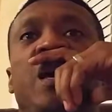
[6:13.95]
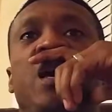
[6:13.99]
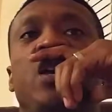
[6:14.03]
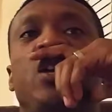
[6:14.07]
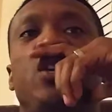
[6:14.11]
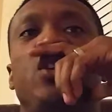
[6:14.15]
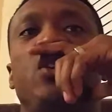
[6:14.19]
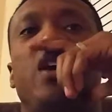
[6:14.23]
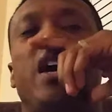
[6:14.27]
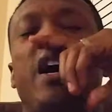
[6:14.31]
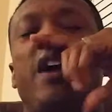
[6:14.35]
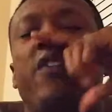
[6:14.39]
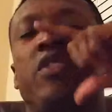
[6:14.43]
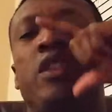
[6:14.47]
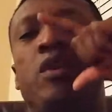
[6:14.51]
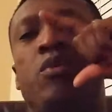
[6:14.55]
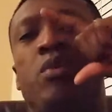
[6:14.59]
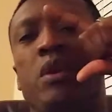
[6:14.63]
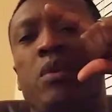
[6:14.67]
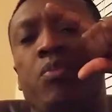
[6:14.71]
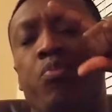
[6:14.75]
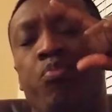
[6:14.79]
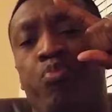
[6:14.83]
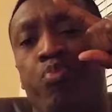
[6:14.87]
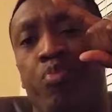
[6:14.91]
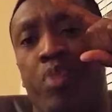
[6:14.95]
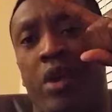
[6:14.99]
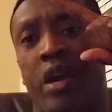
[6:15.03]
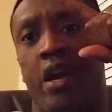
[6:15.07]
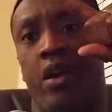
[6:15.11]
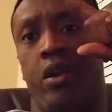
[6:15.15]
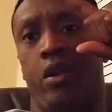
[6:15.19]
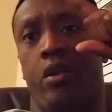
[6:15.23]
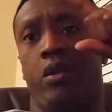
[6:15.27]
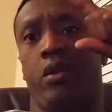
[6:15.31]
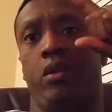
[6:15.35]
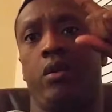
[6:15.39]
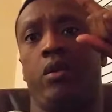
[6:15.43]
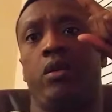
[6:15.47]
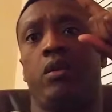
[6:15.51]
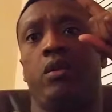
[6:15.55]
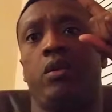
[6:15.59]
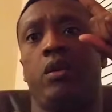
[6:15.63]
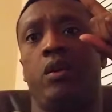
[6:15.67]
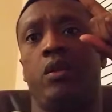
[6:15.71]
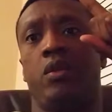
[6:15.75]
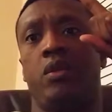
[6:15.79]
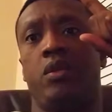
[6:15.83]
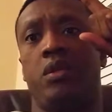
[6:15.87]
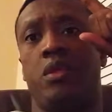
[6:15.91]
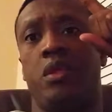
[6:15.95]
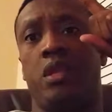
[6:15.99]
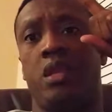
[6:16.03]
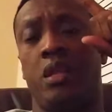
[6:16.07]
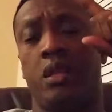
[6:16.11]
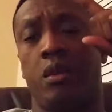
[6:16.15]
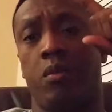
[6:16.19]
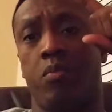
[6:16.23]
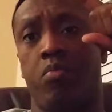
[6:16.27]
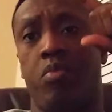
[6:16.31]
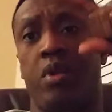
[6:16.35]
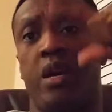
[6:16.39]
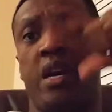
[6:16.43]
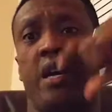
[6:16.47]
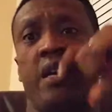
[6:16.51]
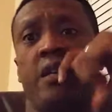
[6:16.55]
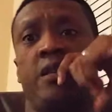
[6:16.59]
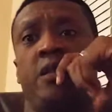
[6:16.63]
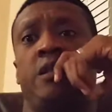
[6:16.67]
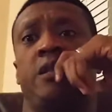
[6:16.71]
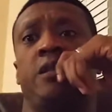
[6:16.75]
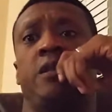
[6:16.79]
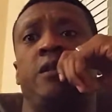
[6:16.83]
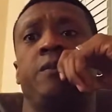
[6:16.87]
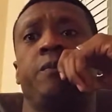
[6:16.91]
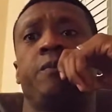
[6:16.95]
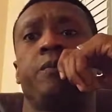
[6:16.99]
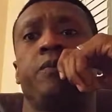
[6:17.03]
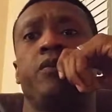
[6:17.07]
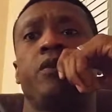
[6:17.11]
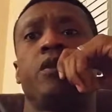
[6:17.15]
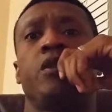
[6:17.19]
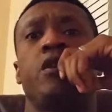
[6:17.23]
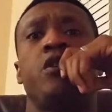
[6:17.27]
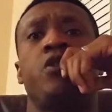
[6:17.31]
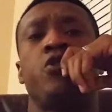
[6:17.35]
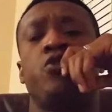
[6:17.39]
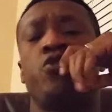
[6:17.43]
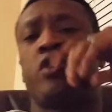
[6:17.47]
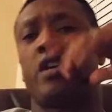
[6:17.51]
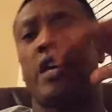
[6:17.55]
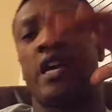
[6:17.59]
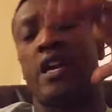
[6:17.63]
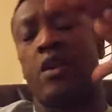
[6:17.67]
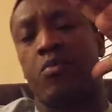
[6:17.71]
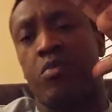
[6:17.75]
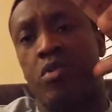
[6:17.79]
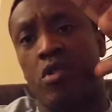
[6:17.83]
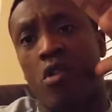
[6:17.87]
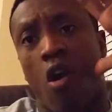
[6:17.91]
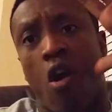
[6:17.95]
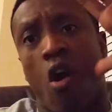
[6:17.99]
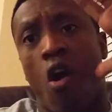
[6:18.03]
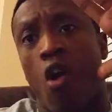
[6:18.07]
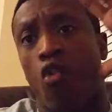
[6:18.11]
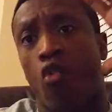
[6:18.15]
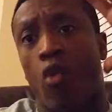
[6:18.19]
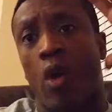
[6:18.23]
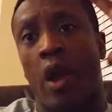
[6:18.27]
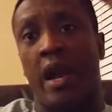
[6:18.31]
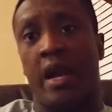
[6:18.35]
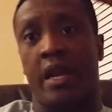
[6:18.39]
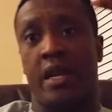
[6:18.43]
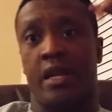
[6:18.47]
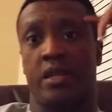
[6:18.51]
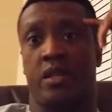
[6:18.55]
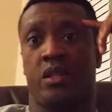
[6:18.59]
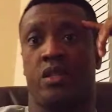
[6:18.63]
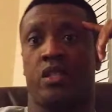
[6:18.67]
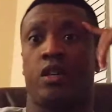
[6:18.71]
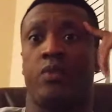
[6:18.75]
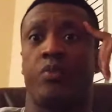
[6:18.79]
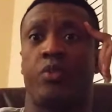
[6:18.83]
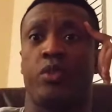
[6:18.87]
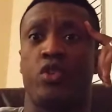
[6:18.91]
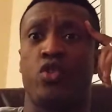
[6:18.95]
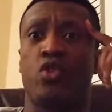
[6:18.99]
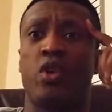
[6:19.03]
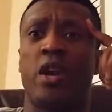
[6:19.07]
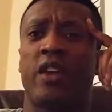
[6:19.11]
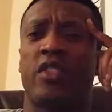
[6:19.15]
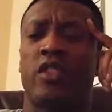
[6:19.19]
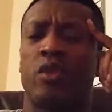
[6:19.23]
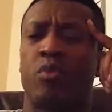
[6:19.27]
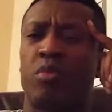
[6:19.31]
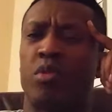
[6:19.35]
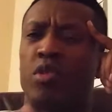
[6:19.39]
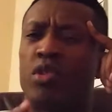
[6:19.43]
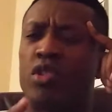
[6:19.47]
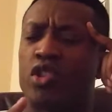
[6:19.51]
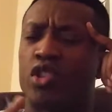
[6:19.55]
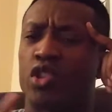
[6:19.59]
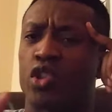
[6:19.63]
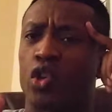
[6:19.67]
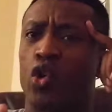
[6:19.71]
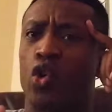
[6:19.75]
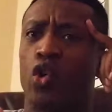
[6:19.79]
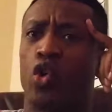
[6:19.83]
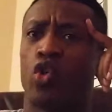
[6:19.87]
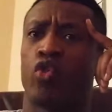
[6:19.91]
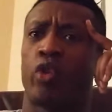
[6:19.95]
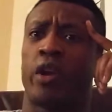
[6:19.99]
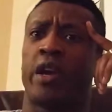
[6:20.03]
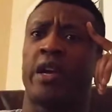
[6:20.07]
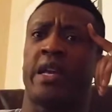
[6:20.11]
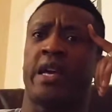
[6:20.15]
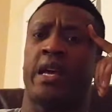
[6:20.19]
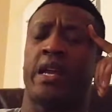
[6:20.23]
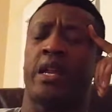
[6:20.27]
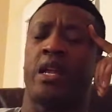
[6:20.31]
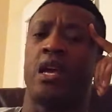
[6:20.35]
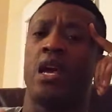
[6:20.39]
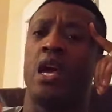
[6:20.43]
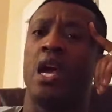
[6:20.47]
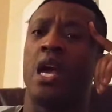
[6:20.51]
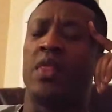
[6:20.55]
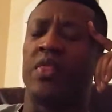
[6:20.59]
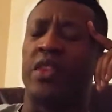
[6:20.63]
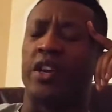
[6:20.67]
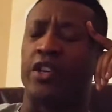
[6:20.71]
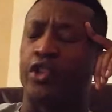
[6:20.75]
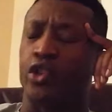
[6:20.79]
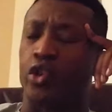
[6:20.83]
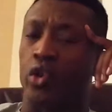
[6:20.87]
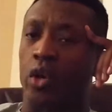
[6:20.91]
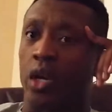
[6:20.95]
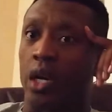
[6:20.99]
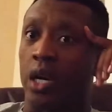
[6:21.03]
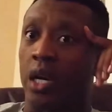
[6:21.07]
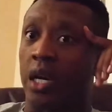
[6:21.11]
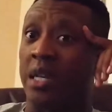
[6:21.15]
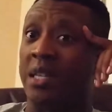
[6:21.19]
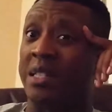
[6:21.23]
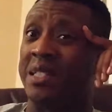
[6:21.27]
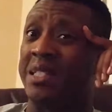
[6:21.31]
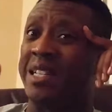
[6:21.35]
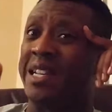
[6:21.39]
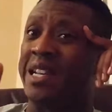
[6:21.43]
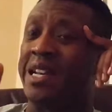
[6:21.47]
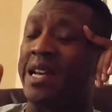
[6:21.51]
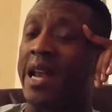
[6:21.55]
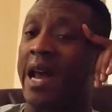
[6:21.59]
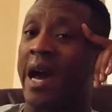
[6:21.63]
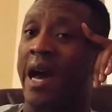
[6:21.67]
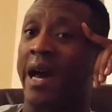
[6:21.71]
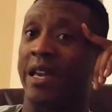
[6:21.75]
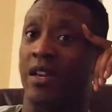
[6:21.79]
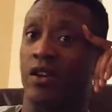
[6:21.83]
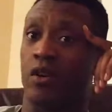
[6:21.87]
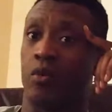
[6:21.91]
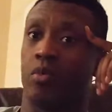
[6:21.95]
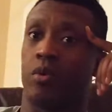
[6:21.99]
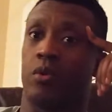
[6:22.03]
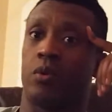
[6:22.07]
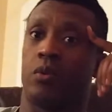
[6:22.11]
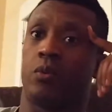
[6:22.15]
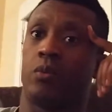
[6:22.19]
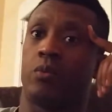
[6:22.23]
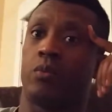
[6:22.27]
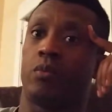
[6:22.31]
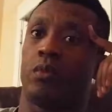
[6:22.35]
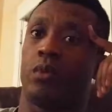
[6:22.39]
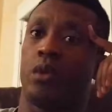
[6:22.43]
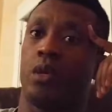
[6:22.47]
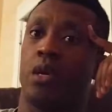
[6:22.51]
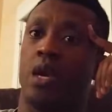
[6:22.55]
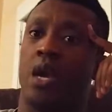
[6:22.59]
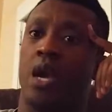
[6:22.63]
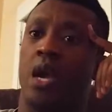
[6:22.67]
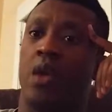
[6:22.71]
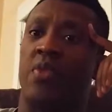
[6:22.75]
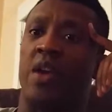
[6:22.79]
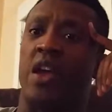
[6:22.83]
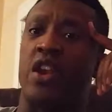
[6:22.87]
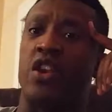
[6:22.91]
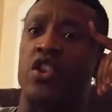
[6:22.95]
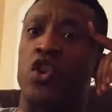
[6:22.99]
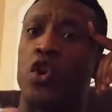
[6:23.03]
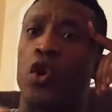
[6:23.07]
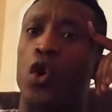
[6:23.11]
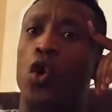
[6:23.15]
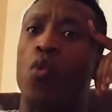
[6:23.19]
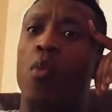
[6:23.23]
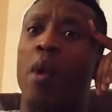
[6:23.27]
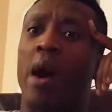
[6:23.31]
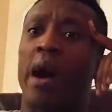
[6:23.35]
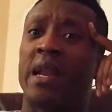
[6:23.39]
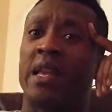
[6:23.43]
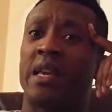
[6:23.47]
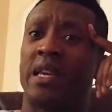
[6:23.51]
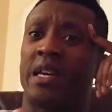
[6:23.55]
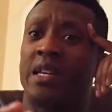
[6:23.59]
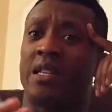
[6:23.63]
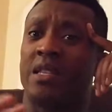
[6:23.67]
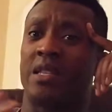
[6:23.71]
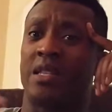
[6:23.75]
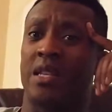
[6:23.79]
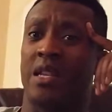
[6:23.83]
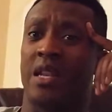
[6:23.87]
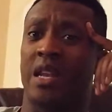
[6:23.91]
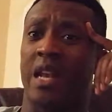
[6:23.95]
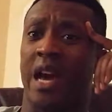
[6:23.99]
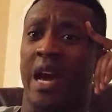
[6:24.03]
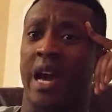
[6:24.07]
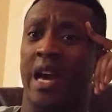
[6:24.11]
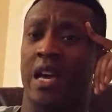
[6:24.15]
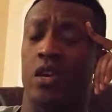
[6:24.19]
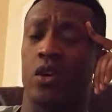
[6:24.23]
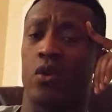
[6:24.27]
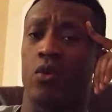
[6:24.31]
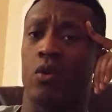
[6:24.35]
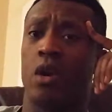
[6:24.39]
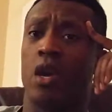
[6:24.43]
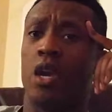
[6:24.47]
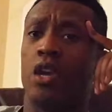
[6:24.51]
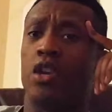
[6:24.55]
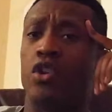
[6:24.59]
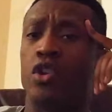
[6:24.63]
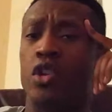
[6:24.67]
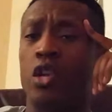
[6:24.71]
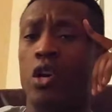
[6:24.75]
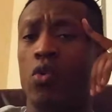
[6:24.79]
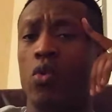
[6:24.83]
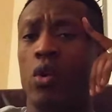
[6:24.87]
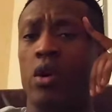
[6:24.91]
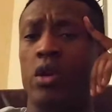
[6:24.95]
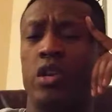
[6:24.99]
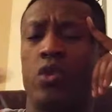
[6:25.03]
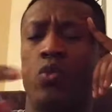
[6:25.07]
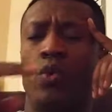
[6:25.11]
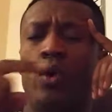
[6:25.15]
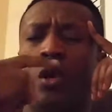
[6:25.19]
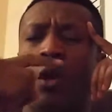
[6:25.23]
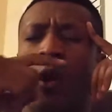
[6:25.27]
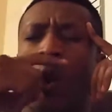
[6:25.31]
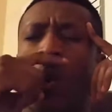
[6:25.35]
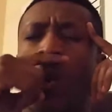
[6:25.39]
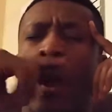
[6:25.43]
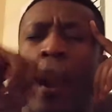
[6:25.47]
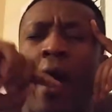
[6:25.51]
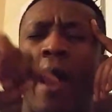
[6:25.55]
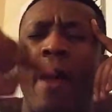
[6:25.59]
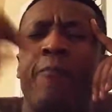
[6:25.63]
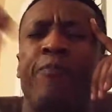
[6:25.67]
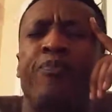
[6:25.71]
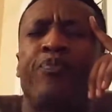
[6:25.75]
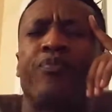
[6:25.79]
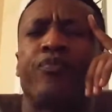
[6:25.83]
You have to be better than the best. You can't be all right at something. You have to be so great at it that you're undeniable, that nobody can deny you. You know what? You want to know why